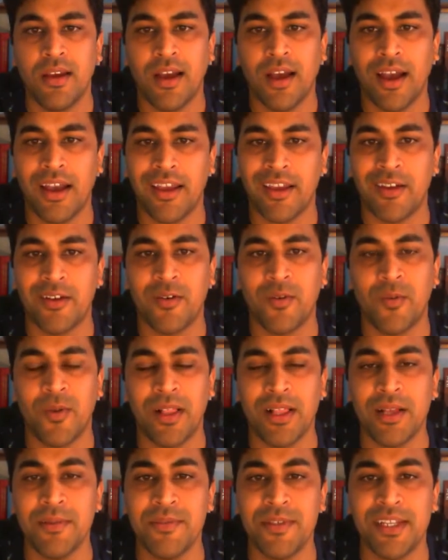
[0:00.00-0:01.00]
Hi,
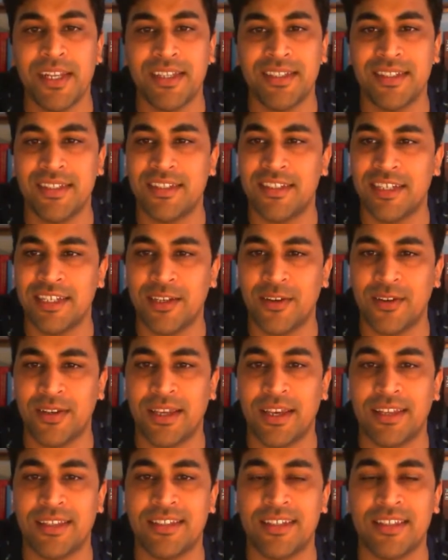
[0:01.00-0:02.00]
welcome to Lesson 3 on
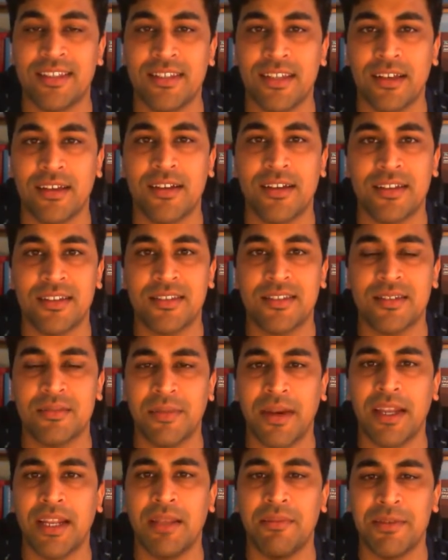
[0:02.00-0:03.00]
Gates and Circuits.
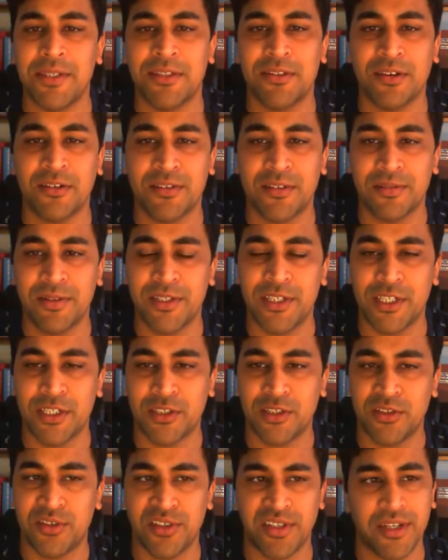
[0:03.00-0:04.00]
My name is Dr.
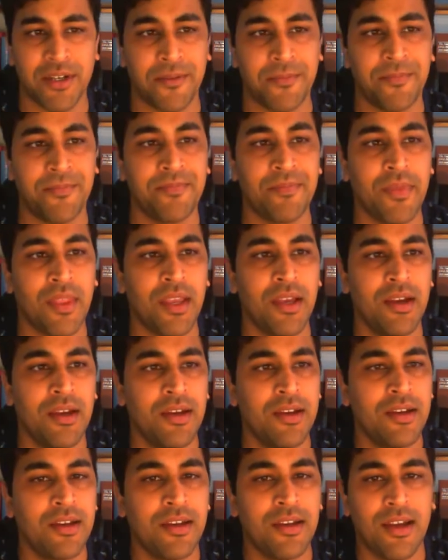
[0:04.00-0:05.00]
Ritesh Ajoodha.
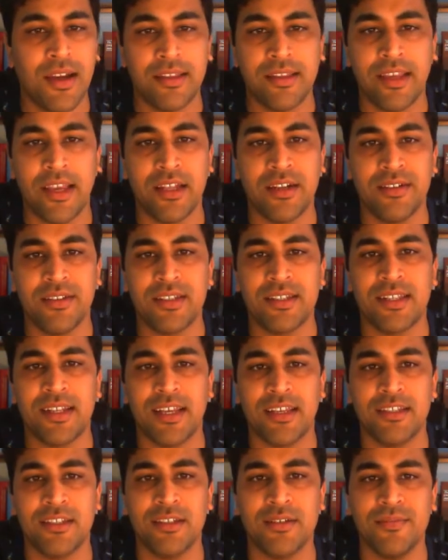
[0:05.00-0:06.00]
At the end of this
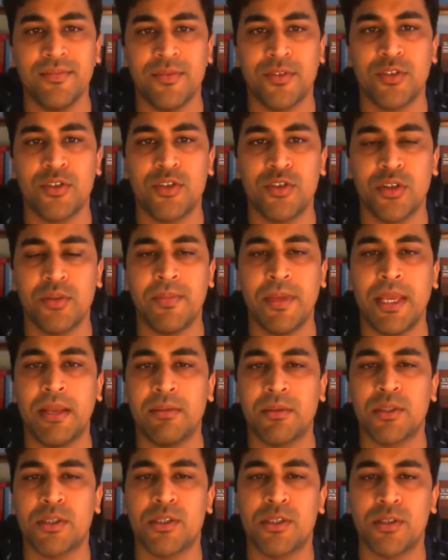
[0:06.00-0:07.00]
lesson, you should be
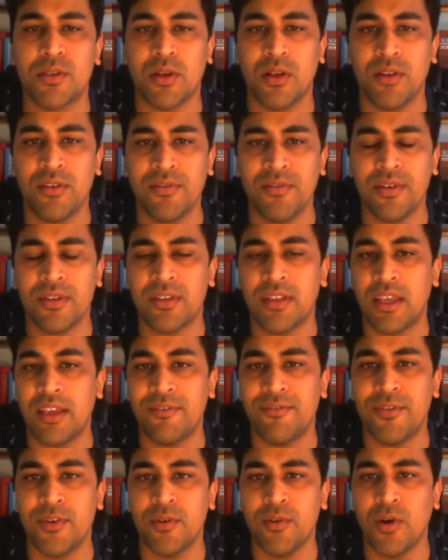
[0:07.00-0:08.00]
able to solve a
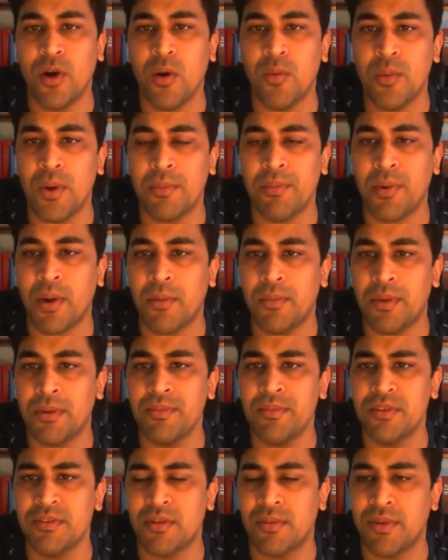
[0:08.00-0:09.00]
few homework
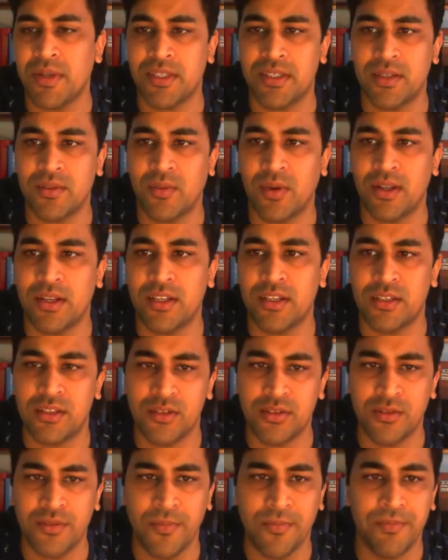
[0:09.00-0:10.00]
problems from Lesson 1 and
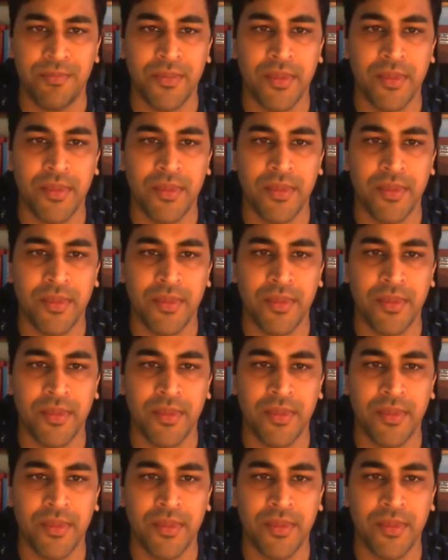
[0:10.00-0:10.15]
2,